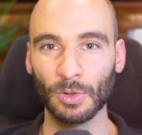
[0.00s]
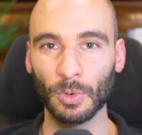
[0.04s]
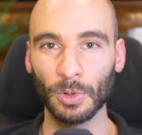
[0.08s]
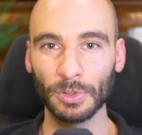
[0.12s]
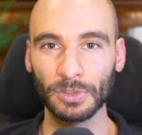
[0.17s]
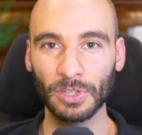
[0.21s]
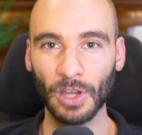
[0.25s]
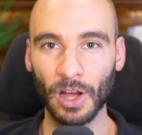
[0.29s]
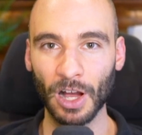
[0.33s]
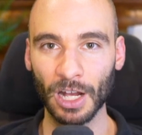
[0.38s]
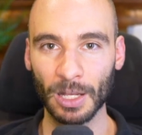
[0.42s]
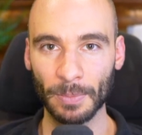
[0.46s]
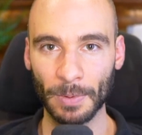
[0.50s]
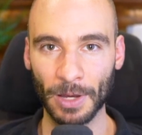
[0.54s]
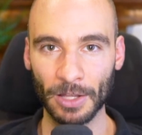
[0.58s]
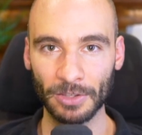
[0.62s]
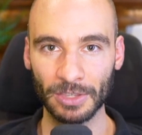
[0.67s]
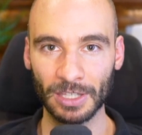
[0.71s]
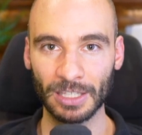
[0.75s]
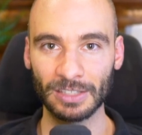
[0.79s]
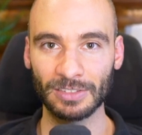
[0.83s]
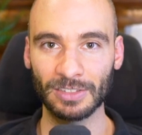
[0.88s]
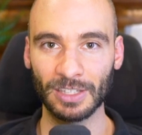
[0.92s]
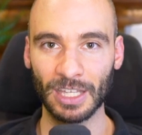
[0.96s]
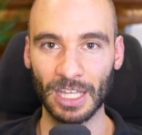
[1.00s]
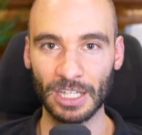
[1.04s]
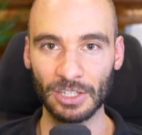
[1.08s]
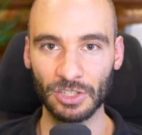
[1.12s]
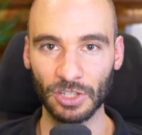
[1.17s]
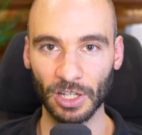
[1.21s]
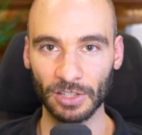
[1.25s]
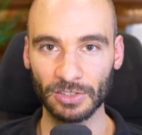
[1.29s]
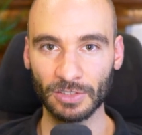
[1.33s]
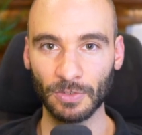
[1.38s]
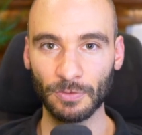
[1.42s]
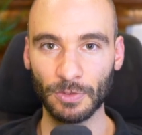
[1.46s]
So we'll talk about this in
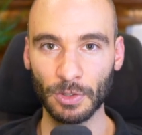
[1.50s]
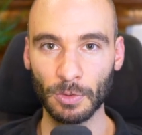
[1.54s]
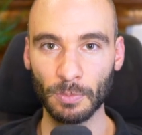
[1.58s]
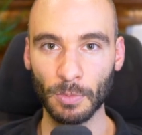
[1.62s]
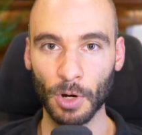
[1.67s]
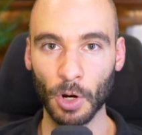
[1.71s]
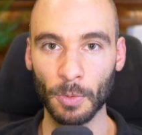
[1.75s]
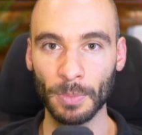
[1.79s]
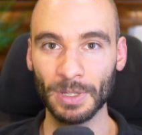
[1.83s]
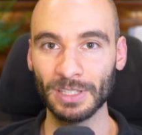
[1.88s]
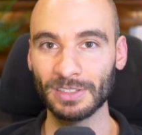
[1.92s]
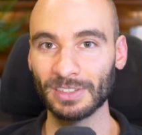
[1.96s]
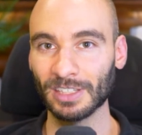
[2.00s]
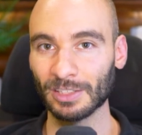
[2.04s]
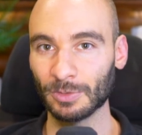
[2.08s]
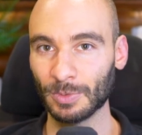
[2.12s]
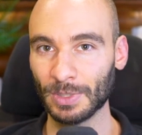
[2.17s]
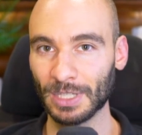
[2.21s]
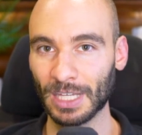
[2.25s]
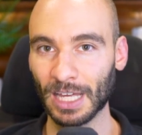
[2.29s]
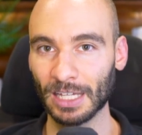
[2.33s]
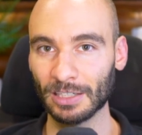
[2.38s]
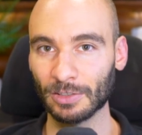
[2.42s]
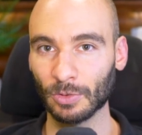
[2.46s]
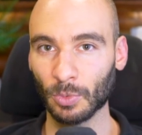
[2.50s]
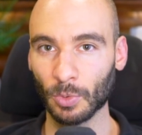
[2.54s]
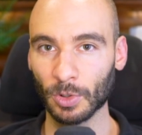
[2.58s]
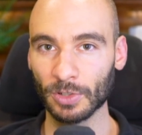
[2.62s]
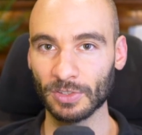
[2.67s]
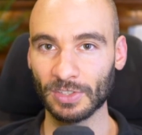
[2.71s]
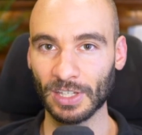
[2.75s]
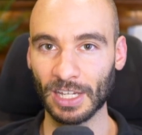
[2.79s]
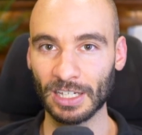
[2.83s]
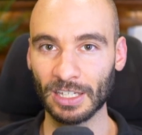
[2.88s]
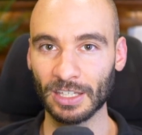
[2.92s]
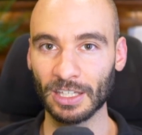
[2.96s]
just a few moments as we get
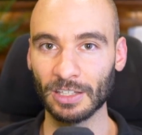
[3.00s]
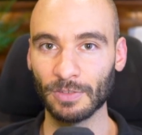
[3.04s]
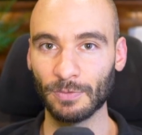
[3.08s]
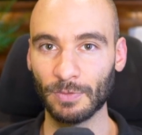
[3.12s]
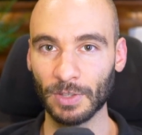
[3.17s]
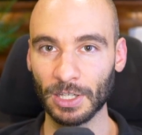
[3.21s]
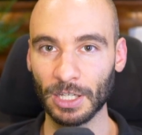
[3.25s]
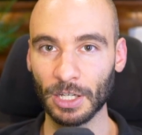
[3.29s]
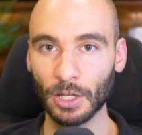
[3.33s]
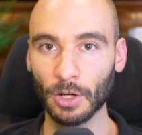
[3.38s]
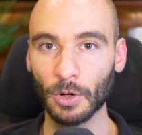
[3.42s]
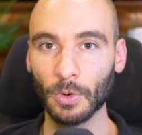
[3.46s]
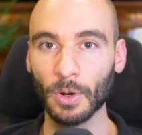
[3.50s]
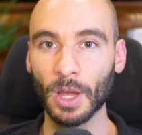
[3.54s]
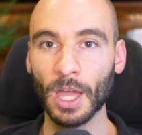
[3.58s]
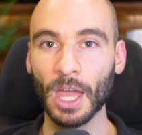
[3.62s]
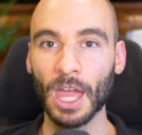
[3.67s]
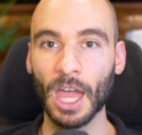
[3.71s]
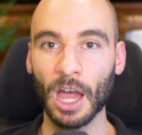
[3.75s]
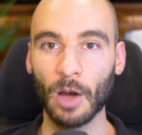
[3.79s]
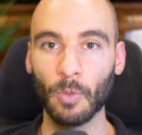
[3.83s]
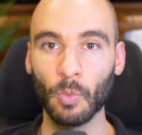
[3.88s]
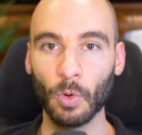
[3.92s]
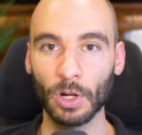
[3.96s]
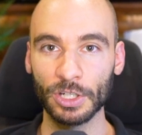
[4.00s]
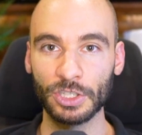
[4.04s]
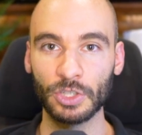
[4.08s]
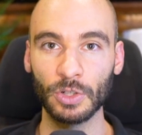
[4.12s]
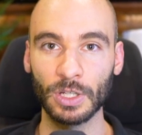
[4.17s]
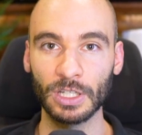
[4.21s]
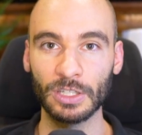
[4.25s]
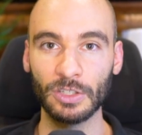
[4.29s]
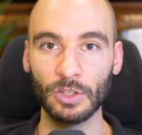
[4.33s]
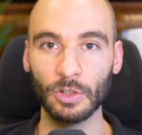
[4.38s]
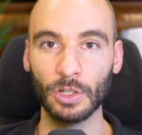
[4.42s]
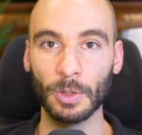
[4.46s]
towards the end of this video on what
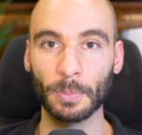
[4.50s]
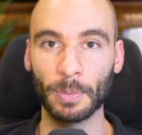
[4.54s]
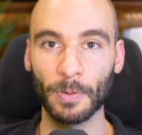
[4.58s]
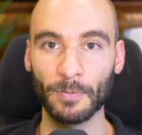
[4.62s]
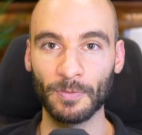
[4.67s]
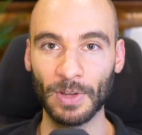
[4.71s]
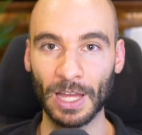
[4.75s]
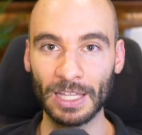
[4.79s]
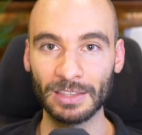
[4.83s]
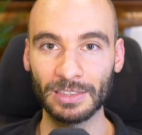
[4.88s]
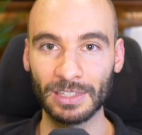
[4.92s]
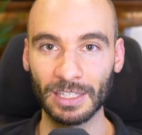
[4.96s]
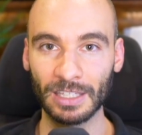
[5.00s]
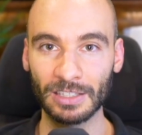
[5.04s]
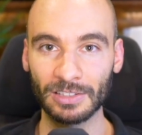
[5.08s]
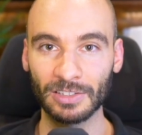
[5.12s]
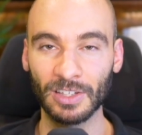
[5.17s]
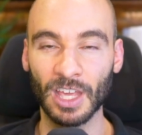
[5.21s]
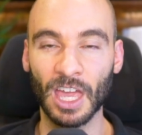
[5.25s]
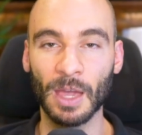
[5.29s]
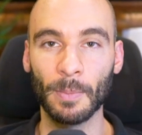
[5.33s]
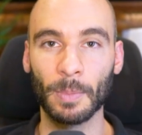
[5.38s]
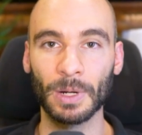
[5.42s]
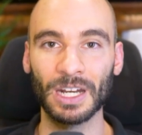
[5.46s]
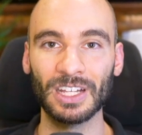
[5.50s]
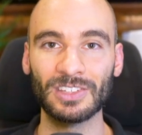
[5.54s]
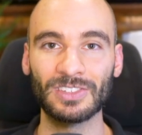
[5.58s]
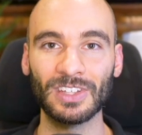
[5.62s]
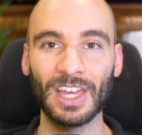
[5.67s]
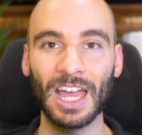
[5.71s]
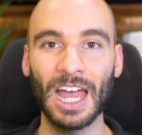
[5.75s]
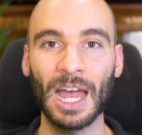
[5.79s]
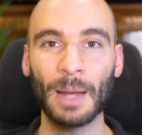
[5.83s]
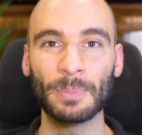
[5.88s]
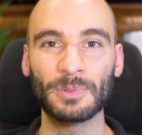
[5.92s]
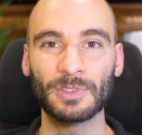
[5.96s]
you can do to prevent this, but it's
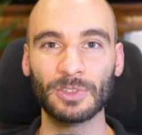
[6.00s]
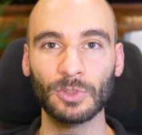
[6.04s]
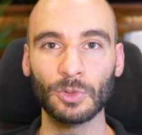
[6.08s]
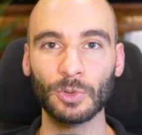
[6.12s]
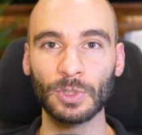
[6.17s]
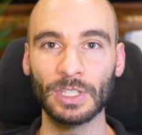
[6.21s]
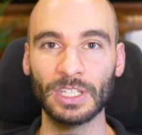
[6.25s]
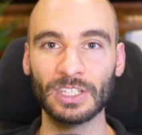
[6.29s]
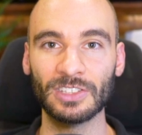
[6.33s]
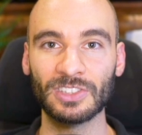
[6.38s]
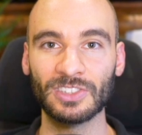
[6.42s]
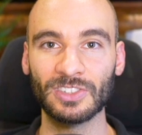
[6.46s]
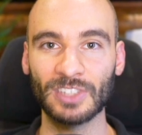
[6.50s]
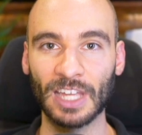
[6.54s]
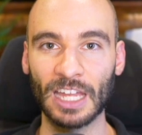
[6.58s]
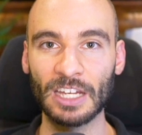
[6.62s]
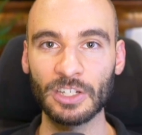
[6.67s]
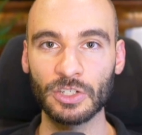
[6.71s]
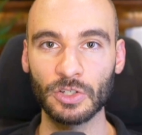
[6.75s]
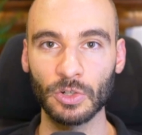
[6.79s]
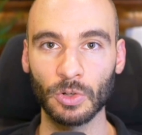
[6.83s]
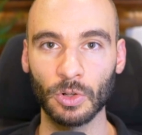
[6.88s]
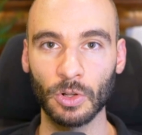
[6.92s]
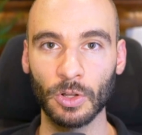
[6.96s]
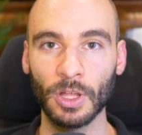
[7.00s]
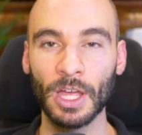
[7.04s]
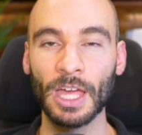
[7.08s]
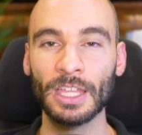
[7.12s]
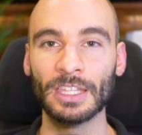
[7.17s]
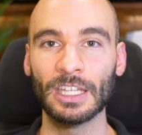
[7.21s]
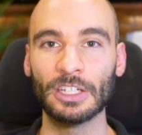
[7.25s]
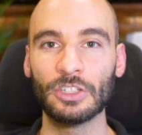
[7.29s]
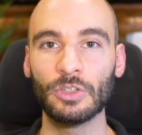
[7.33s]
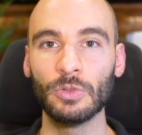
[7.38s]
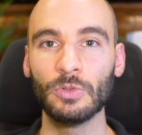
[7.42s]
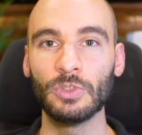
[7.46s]
absolutely essential
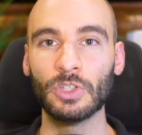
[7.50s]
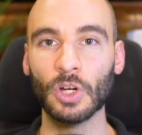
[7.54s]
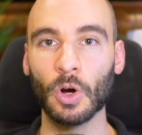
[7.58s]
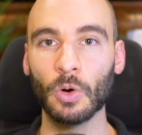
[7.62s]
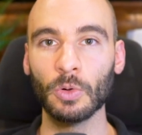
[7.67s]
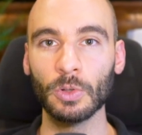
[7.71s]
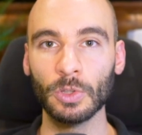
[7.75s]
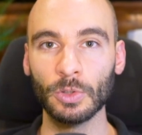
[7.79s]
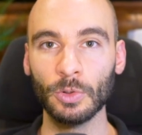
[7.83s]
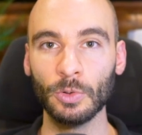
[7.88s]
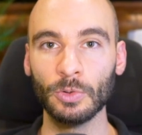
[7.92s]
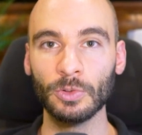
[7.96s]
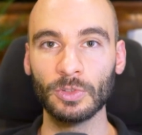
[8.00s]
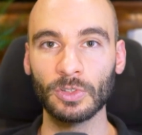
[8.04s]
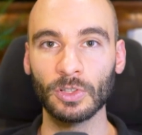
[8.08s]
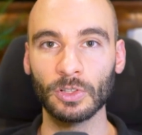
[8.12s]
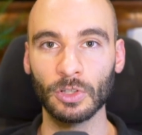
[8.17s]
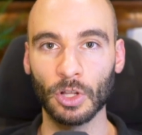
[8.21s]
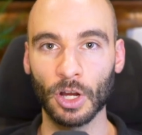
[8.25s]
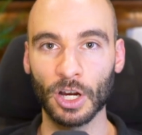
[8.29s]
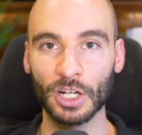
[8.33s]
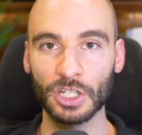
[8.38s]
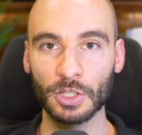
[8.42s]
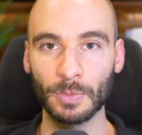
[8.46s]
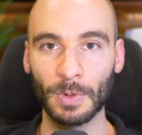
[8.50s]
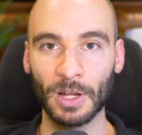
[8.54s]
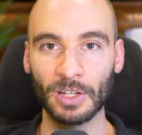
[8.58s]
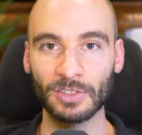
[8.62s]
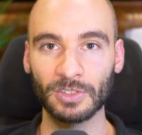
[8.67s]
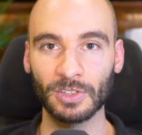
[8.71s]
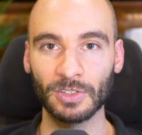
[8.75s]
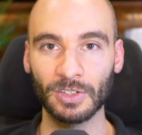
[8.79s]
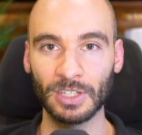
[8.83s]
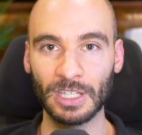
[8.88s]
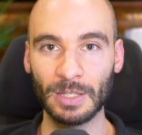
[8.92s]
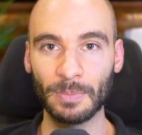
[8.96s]
that you don't lose large
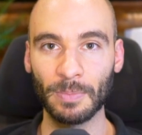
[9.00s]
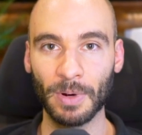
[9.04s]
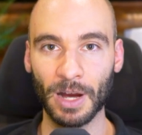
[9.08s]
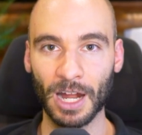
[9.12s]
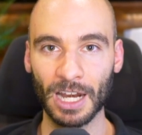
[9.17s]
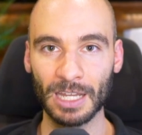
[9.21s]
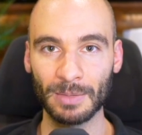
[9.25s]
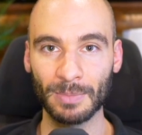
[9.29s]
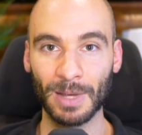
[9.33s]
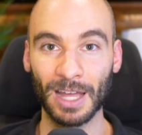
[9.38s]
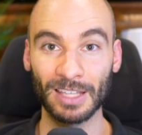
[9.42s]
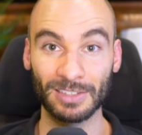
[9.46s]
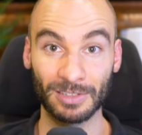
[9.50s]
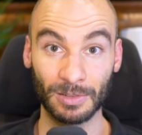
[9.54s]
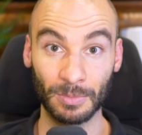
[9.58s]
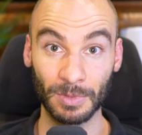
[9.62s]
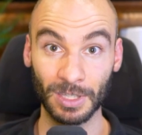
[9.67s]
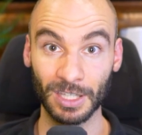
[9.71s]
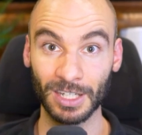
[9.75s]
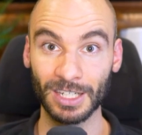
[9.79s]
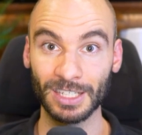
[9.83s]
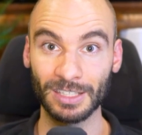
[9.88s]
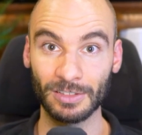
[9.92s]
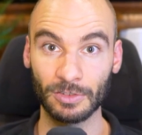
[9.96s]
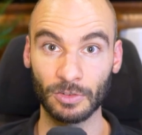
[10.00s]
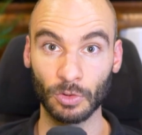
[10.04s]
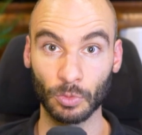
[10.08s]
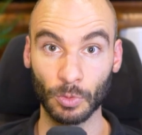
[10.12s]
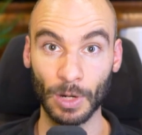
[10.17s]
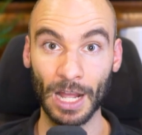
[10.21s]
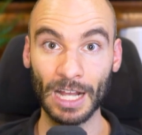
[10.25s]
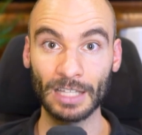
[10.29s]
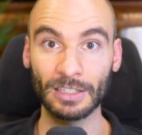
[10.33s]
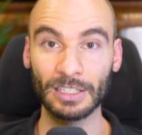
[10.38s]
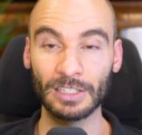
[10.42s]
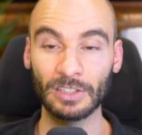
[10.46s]
amounts of lean body mass. And I'm going to
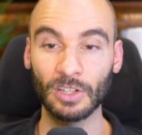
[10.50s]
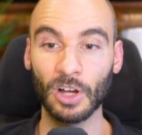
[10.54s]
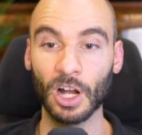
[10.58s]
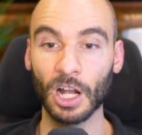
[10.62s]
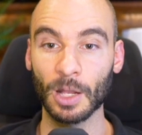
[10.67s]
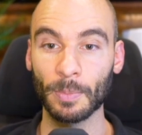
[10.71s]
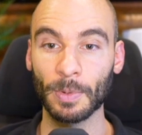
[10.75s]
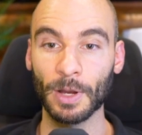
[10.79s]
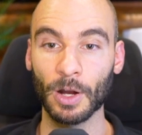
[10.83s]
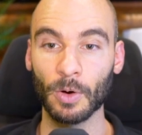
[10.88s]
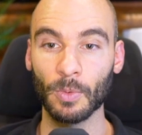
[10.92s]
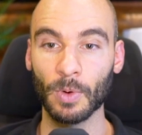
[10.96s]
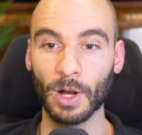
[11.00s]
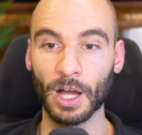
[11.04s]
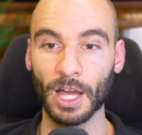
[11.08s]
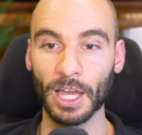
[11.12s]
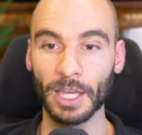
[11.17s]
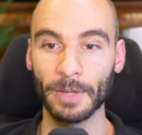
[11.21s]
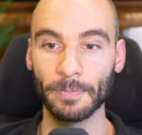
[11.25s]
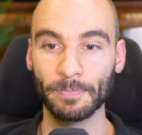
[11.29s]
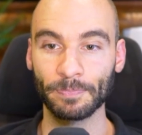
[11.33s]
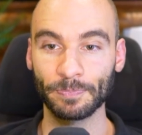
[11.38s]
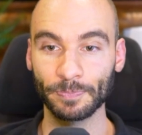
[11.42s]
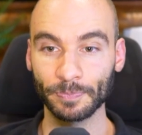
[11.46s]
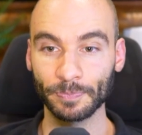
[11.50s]
directly talk about why.